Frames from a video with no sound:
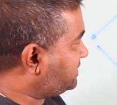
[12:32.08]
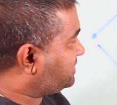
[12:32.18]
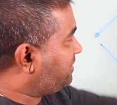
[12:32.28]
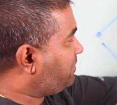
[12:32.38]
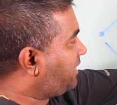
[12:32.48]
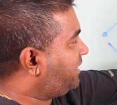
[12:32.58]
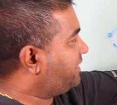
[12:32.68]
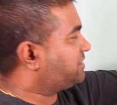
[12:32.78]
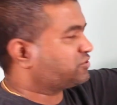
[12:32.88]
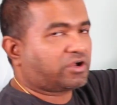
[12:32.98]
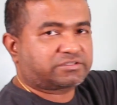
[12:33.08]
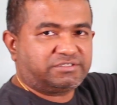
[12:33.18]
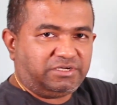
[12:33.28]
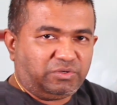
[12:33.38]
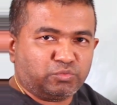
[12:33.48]
is a similar data
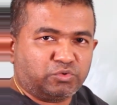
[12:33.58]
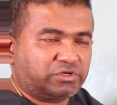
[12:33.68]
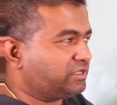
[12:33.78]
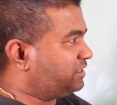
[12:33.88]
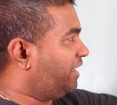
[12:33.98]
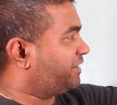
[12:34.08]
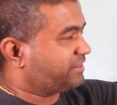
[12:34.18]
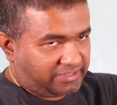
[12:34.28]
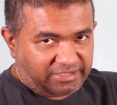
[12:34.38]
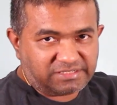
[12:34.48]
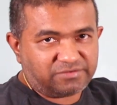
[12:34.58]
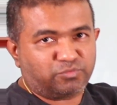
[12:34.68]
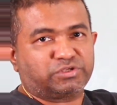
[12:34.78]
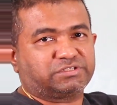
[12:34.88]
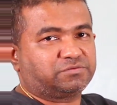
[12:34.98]
structure working like this,
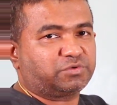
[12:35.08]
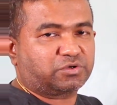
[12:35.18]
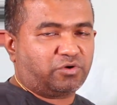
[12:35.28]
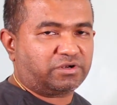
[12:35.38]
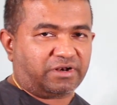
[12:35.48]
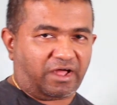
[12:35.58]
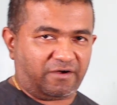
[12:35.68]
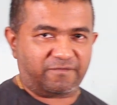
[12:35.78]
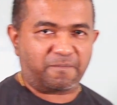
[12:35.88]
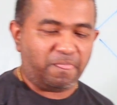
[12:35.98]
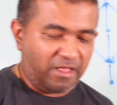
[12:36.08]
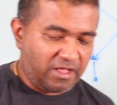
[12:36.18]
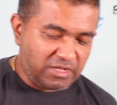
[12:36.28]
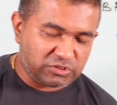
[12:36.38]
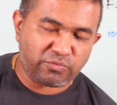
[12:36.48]
which is we call graph.
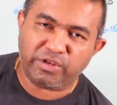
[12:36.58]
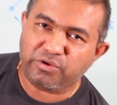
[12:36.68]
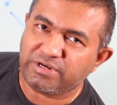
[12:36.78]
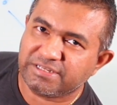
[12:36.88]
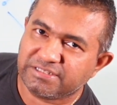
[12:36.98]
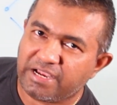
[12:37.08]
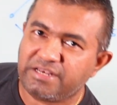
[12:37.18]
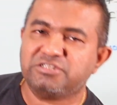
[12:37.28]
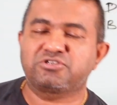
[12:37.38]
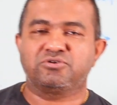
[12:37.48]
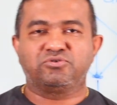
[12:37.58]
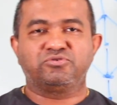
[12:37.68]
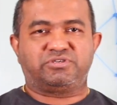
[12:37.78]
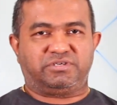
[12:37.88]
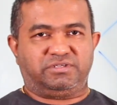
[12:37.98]
So when you design a
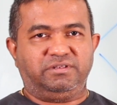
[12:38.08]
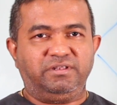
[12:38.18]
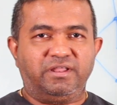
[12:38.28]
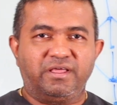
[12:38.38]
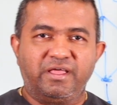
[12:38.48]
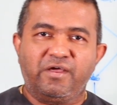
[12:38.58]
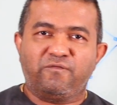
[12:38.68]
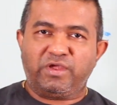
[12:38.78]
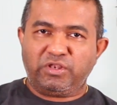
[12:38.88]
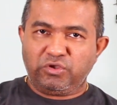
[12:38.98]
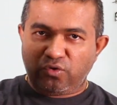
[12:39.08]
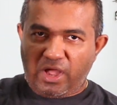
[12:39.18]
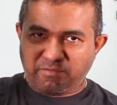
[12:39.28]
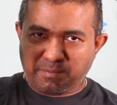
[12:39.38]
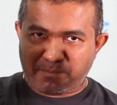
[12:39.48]
solution, when you
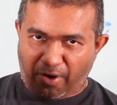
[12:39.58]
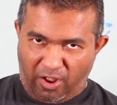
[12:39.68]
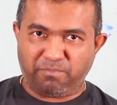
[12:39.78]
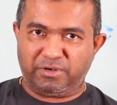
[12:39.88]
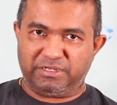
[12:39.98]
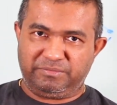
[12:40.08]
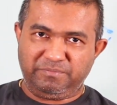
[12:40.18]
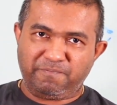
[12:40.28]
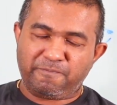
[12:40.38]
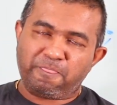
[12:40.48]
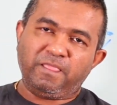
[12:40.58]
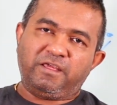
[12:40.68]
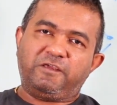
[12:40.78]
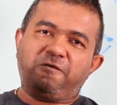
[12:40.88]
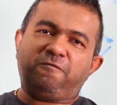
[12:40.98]
have a problem,
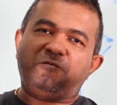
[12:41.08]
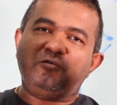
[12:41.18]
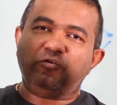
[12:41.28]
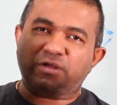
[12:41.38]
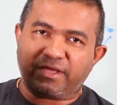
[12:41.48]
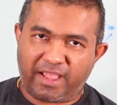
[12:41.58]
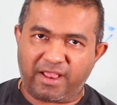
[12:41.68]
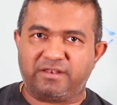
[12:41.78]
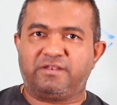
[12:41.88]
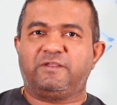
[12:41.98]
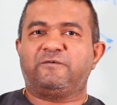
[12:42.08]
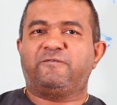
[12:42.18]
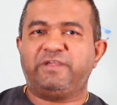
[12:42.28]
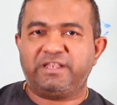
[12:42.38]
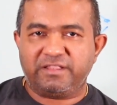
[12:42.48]
if you can
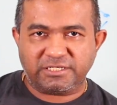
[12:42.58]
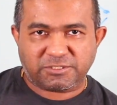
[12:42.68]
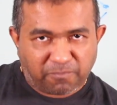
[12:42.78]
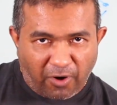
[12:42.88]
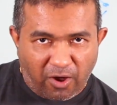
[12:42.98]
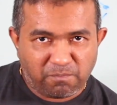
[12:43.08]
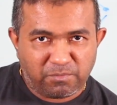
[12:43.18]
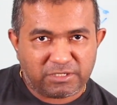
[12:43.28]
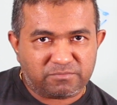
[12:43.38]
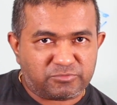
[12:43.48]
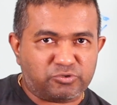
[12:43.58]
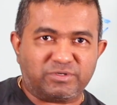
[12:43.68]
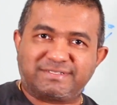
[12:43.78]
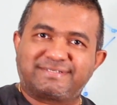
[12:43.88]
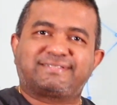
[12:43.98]
fit this problem
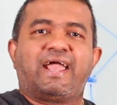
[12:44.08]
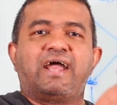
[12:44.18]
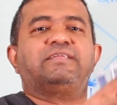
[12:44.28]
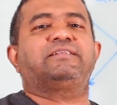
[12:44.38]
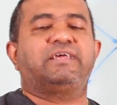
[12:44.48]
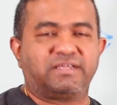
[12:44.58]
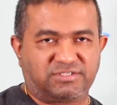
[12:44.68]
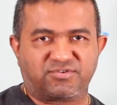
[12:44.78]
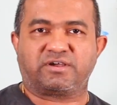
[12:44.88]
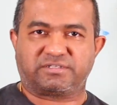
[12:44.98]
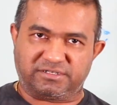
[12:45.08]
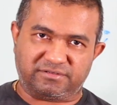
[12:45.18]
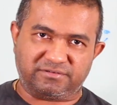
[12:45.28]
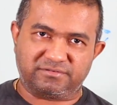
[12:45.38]
to a standard data structure,